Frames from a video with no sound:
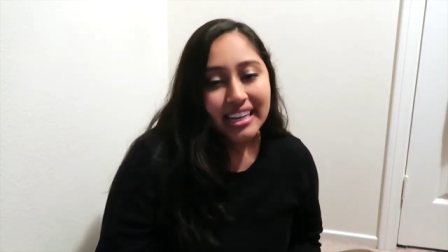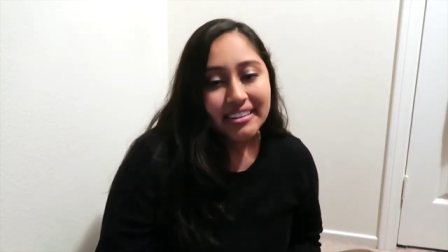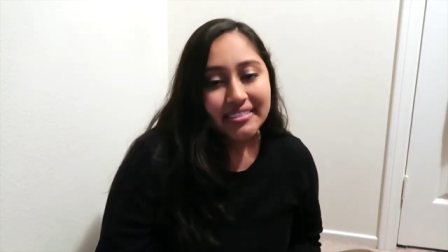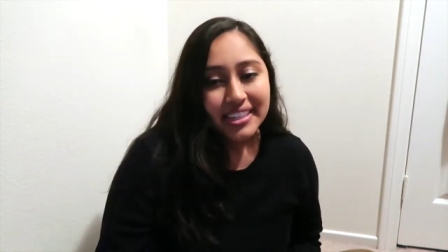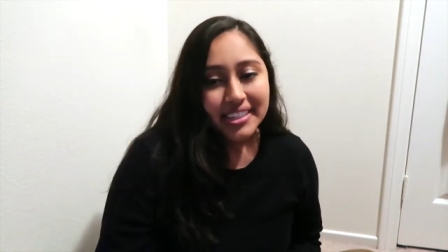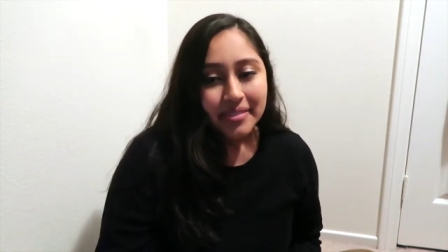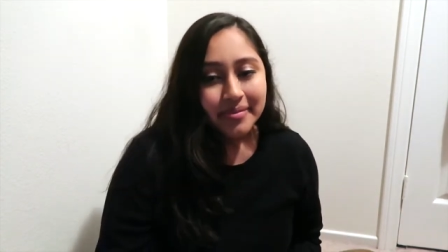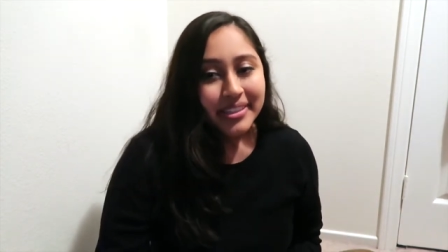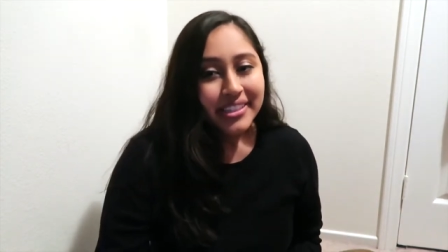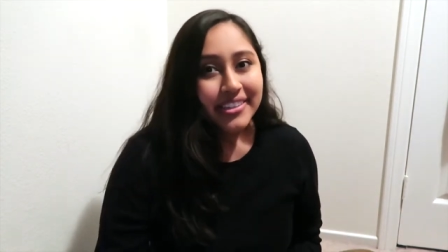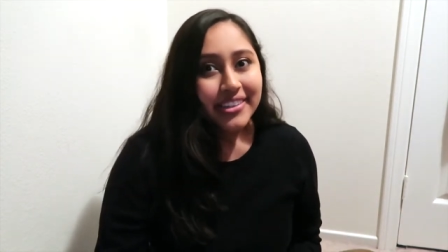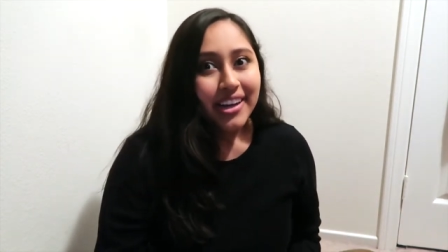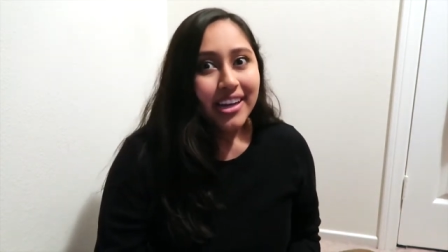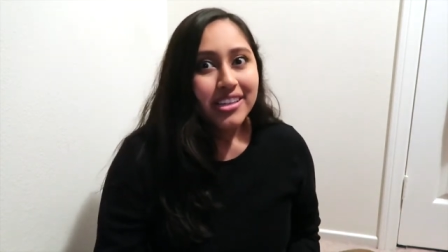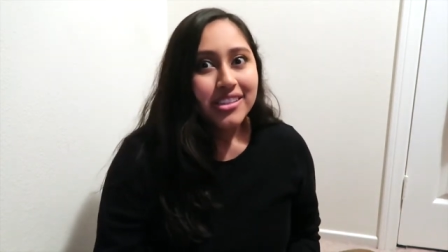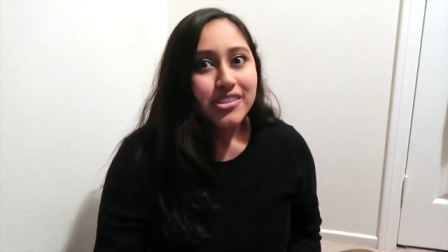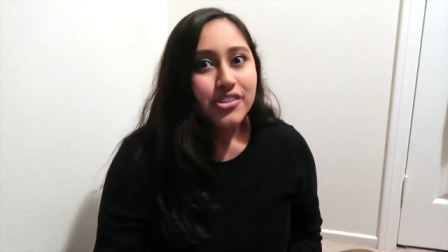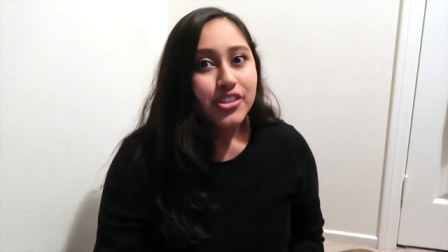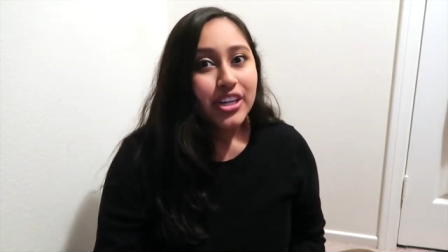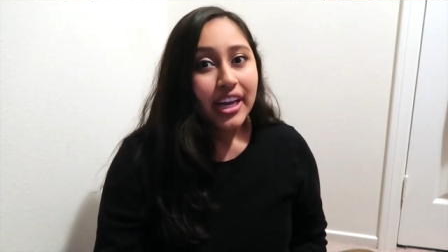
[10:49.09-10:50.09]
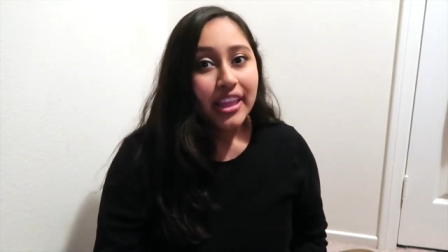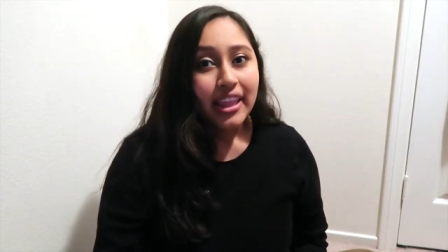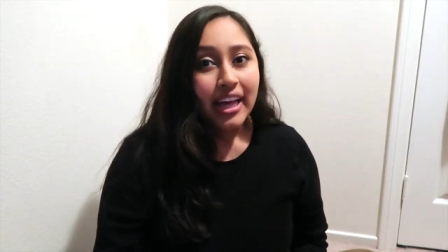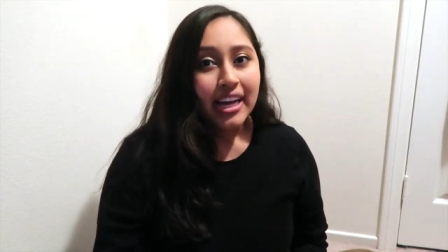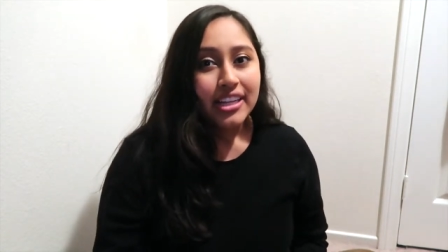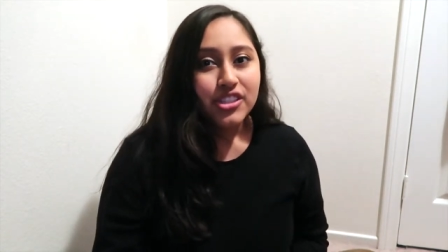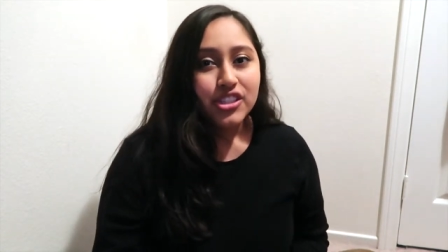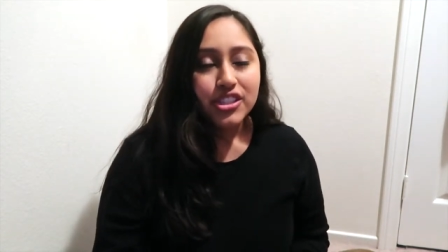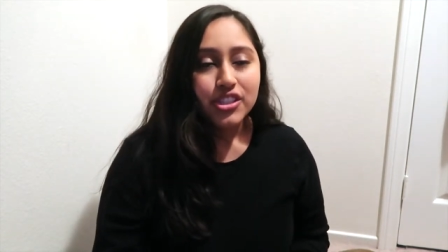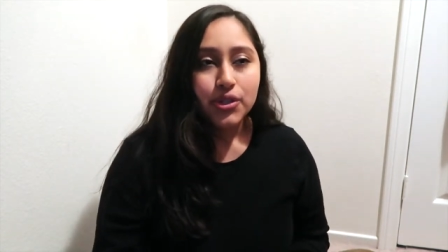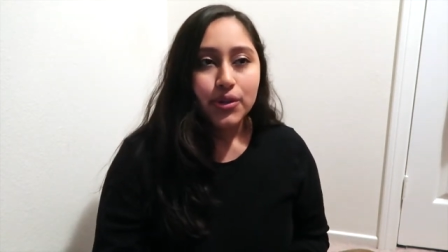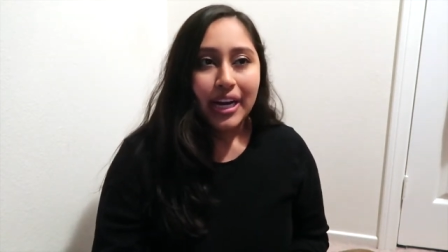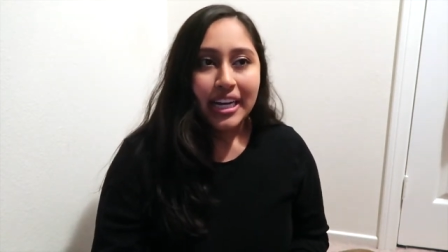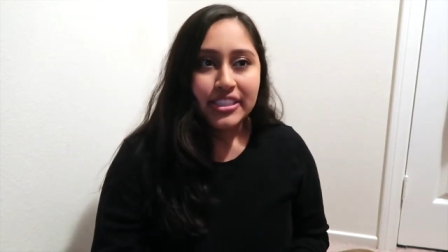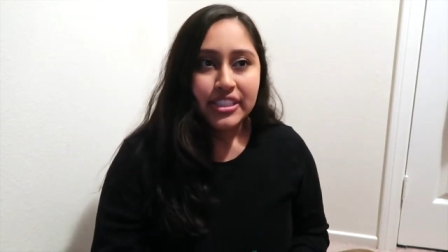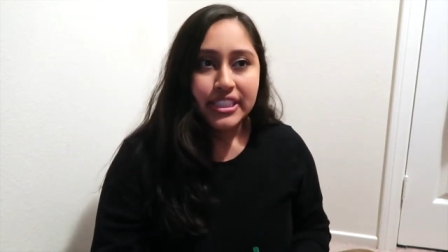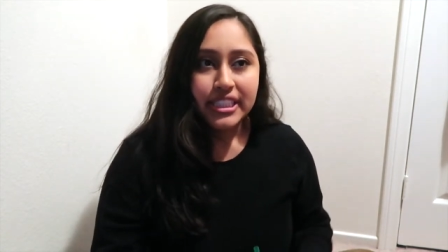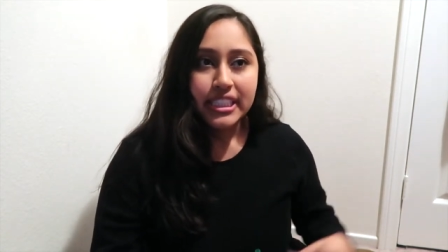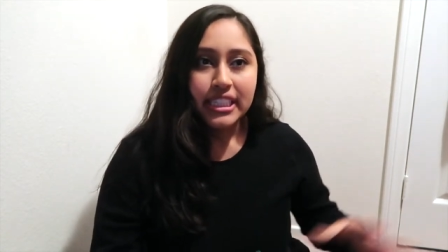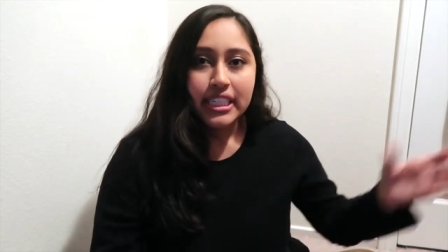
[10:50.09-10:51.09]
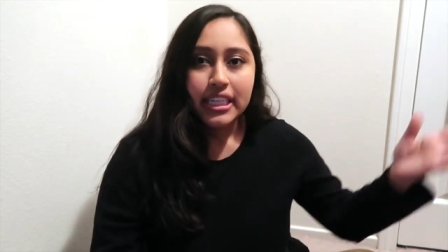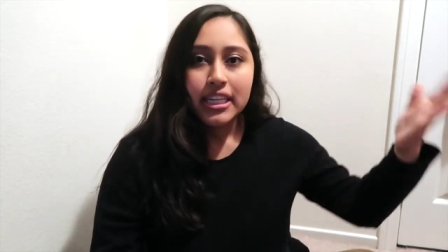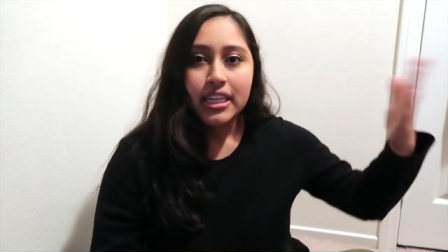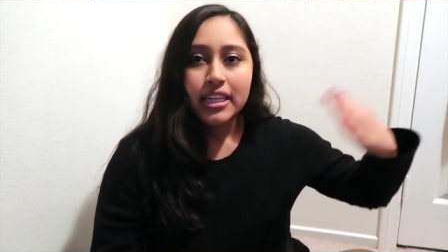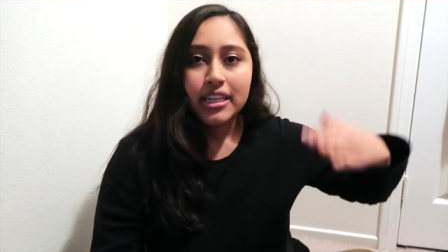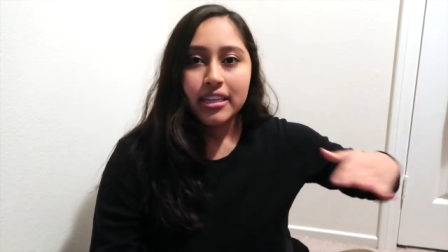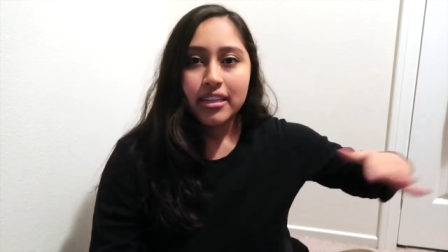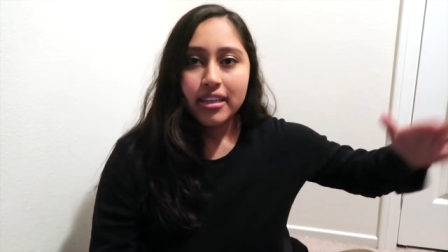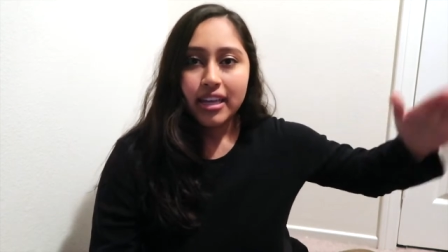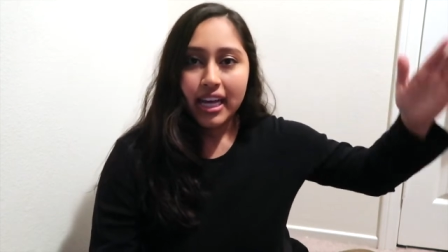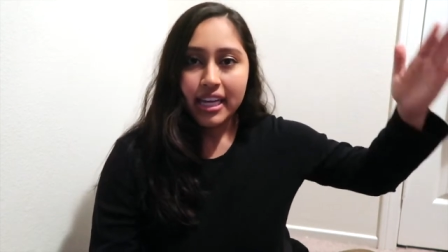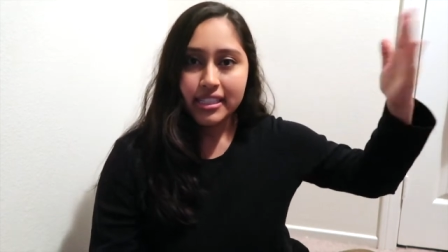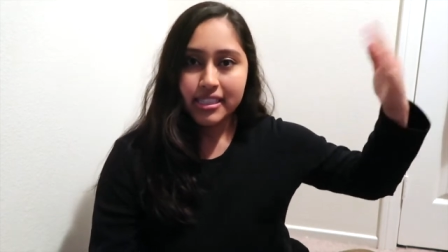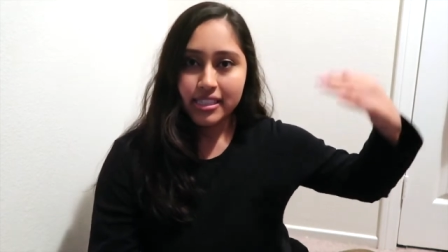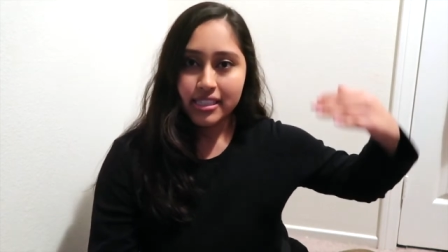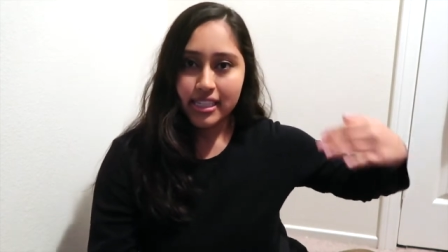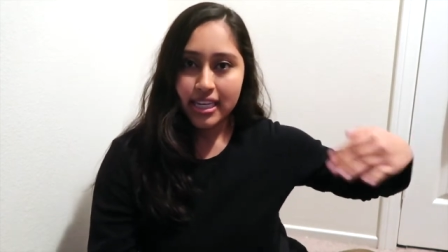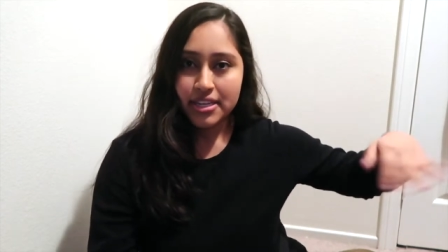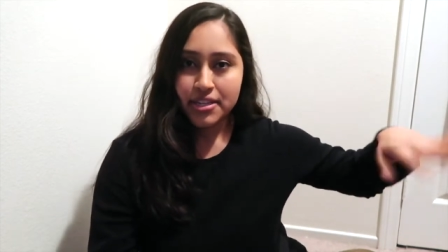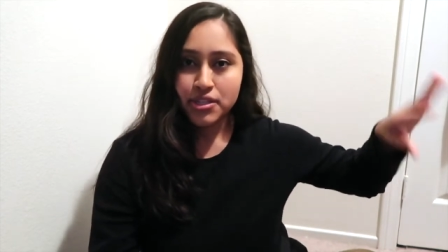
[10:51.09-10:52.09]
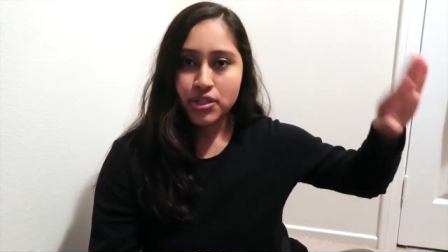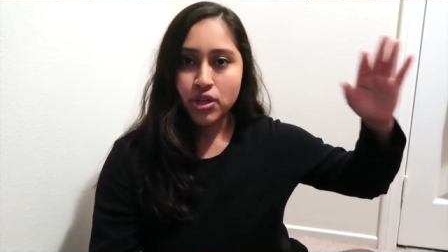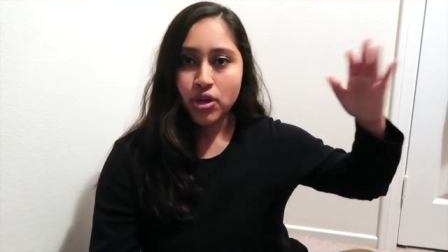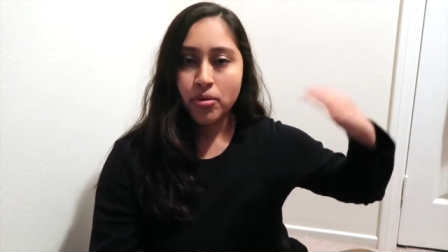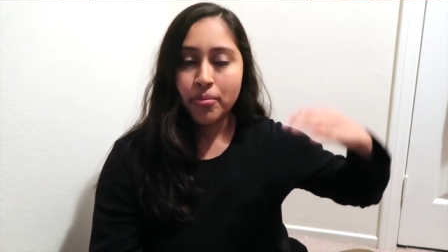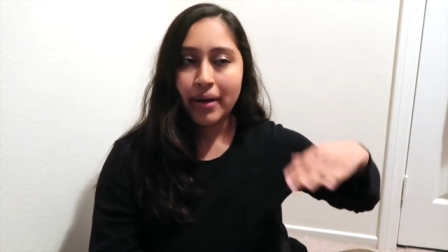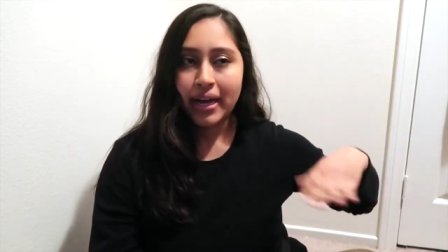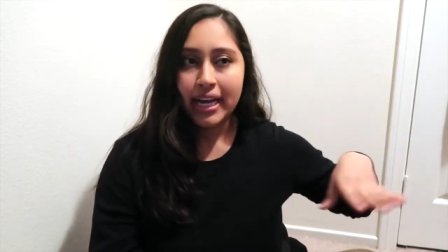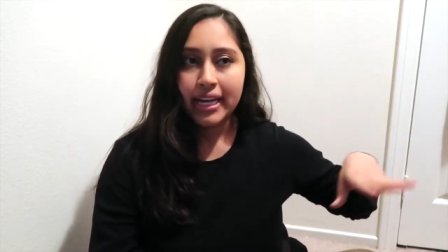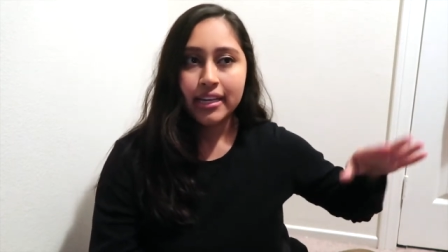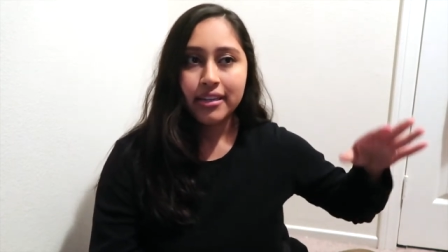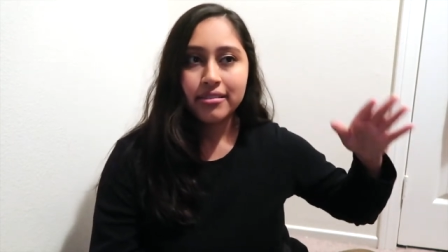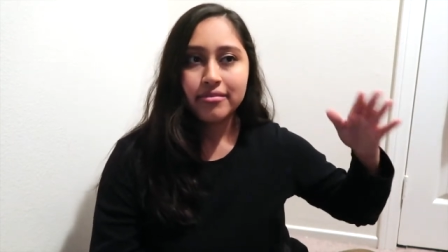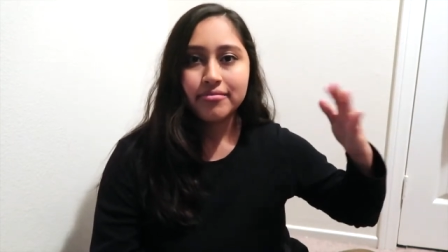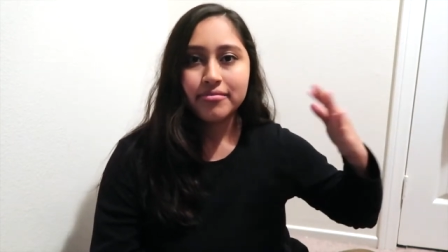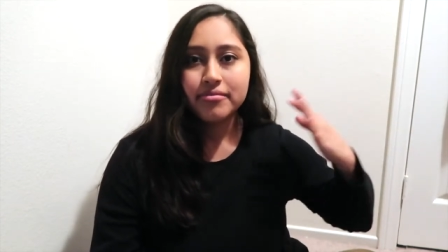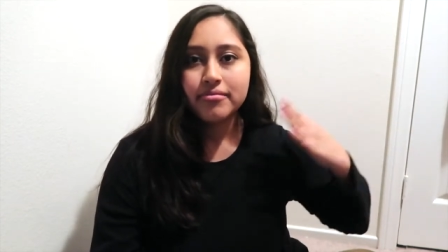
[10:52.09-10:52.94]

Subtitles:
I recommend you guys try that just gradually as the days go by.